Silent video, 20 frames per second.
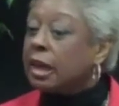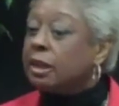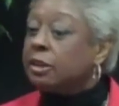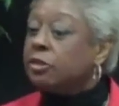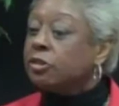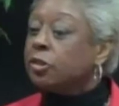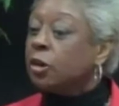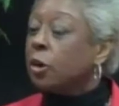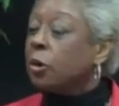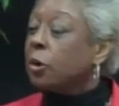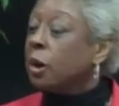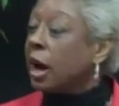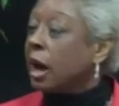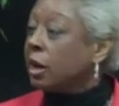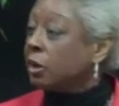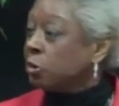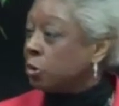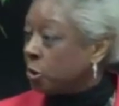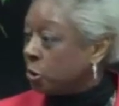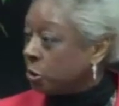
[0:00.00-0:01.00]
So I
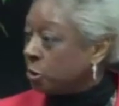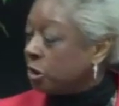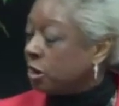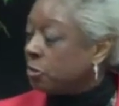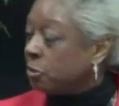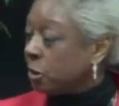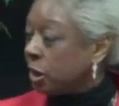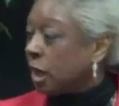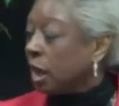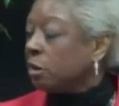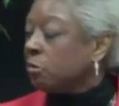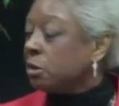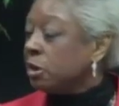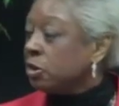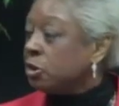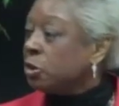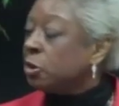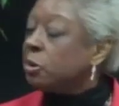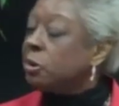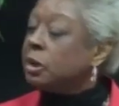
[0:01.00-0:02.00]
told him what I'd
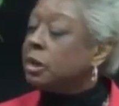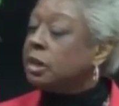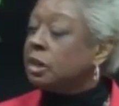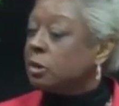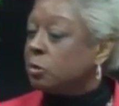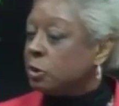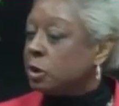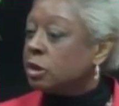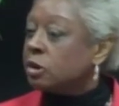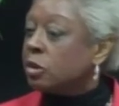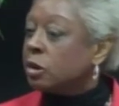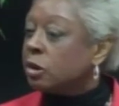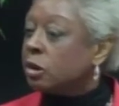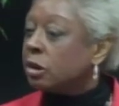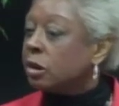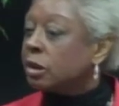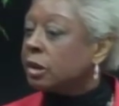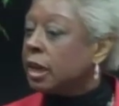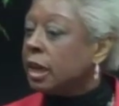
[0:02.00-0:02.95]
been doing, and we talked.